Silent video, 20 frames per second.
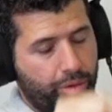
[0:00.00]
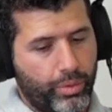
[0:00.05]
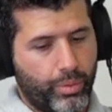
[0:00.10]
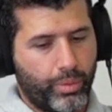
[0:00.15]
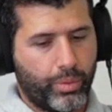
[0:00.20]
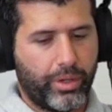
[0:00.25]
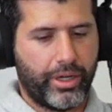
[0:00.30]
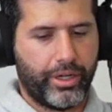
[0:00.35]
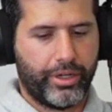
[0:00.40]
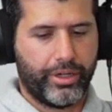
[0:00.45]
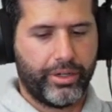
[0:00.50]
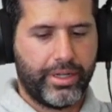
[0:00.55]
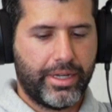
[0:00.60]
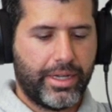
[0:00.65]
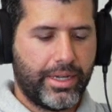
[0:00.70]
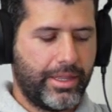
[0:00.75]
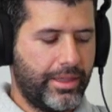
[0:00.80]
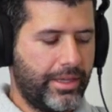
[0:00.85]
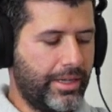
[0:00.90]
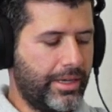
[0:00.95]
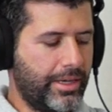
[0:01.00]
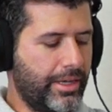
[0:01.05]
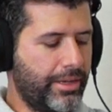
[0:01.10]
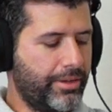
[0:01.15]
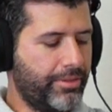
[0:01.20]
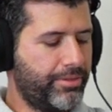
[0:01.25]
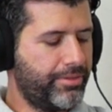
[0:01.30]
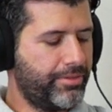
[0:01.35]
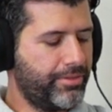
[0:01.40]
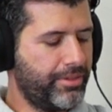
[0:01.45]
through wire, and then
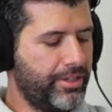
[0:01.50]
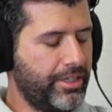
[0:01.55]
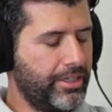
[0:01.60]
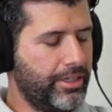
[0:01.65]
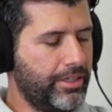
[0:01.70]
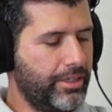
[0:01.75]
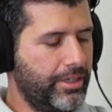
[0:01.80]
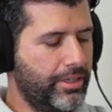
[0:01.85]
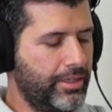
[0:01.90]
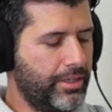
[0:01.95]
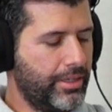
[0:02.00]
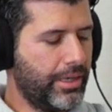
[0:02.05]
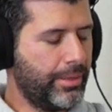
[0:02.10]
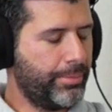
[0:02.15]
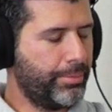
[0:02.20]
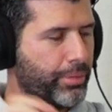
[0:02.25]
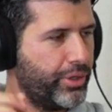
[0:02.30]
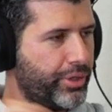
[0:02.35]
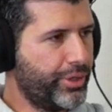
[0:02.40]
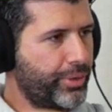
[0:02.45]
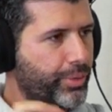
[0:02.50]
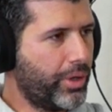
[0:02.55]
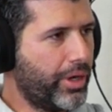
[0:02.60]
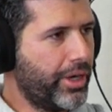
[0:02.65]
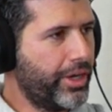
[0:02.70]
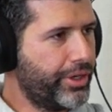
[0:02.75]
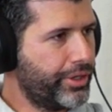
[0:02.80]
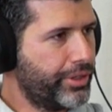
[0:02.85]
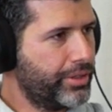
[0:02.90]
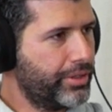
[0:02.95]
I buddy
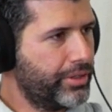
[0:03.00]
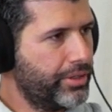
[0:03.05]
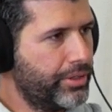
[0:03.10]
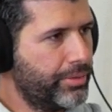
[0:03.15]
wire,